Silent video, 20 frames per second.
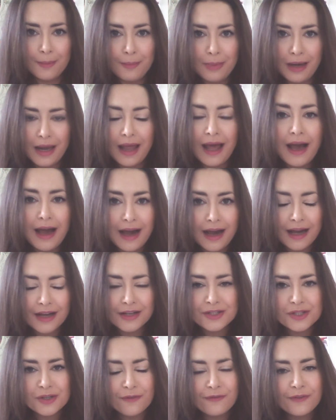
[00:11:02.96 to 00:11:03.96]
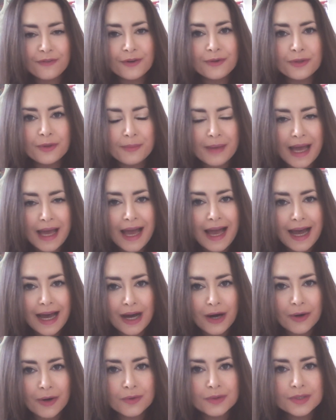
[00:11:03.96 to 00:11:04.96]
blur as you fill them
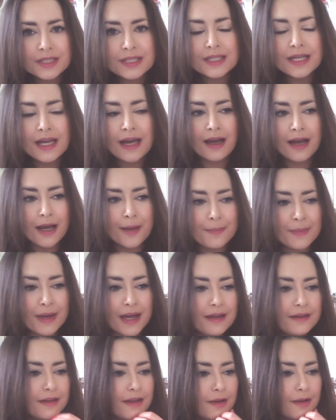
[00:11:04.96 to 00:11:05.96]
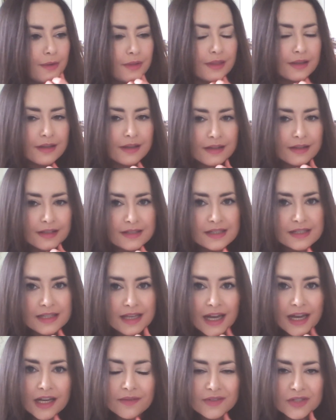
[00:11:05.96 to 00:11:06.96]
out. I know that this is
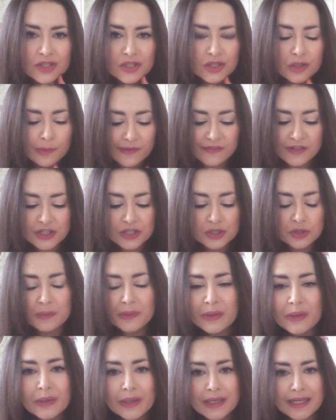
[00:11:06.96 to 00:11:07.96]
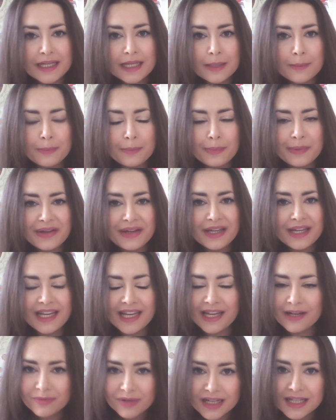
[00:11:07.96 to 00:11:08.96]
kind of a superficial point, but
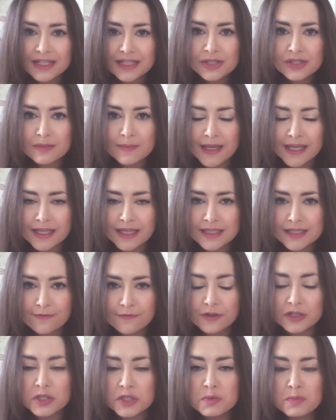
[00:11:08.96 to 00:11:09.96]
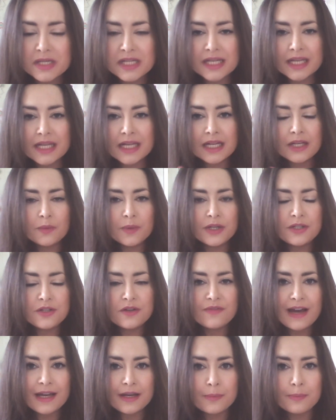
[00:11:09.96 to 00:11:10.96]
it really does make a difference, particularly when
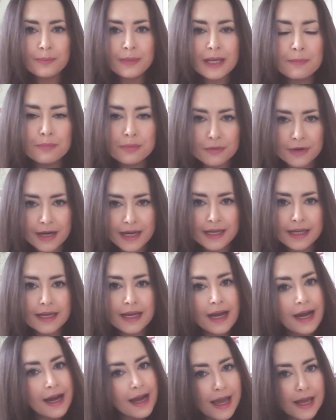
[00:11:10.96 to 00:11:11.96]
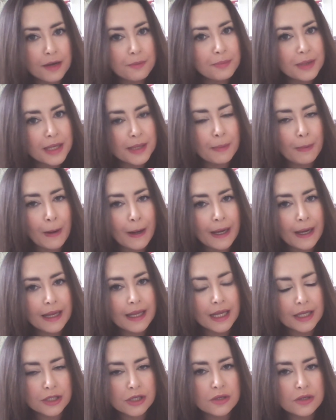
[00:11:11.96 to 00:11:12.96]
you've had a big break. I had a big break
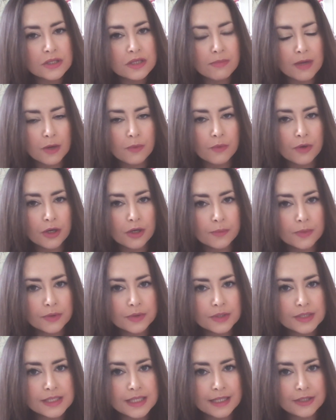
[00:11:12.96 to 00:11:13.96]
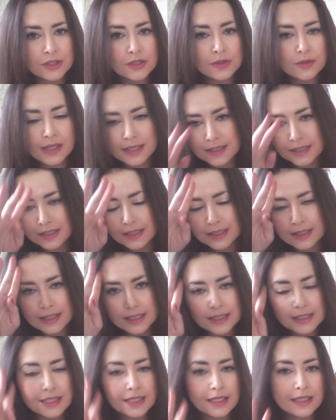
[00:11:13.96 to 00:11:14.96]
in using my workbooks in
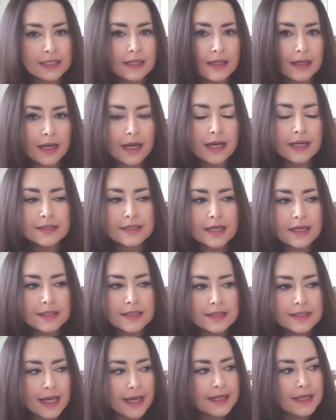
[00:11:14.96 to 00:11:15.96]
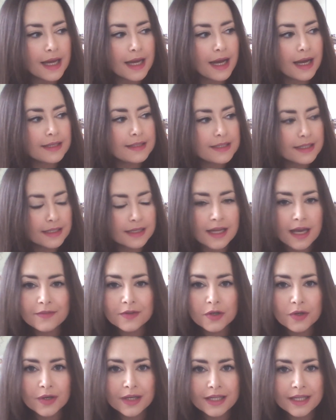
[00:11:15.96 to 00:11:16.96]
2016. As I said, I didn't have
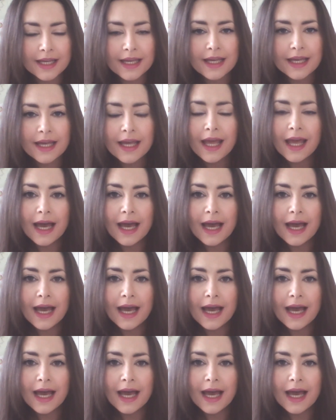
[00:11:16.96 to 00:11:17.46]
a great year,